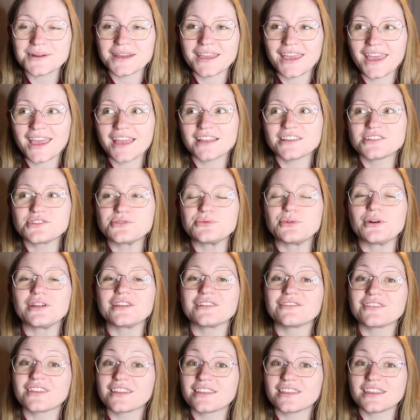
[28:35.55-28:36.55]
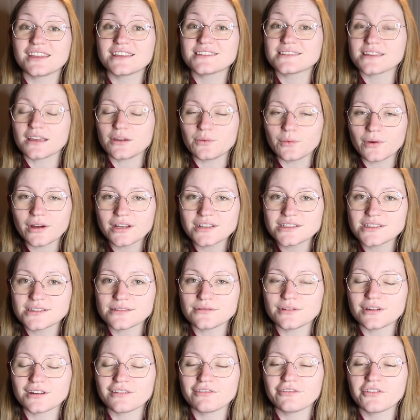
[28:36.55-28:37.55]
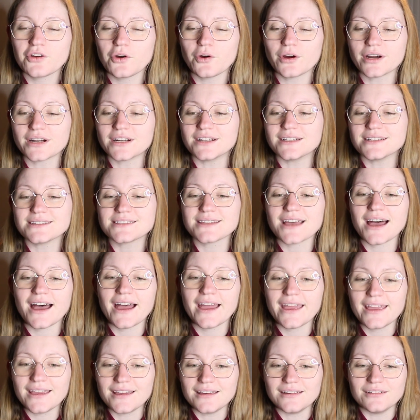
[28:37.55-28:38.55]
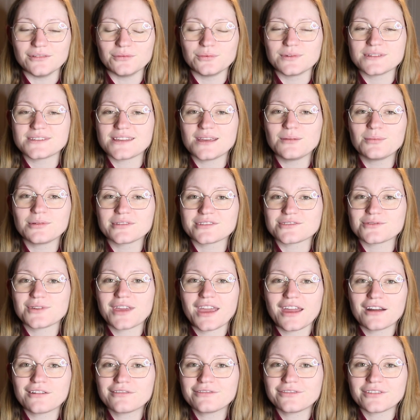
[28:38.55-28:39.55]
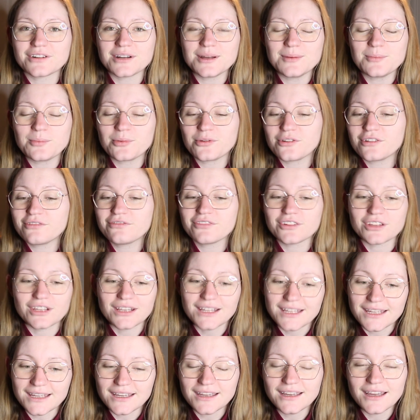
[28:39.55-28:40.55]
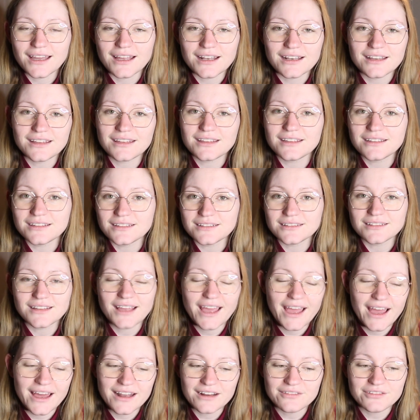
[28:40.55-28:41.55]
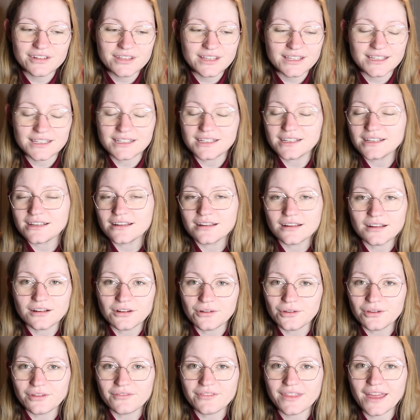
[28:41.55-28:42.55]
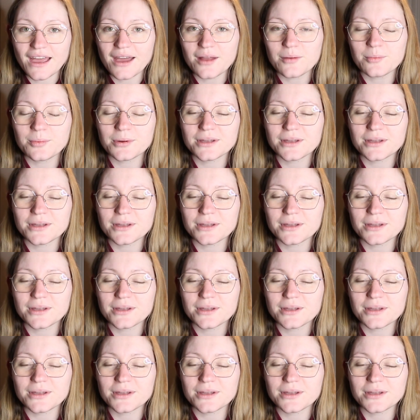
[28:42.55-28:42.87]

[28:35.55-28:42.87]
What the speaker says: I can't do all of the things I want to. And of course, I was able to care for him perfectly and he had everything he needed and all of that.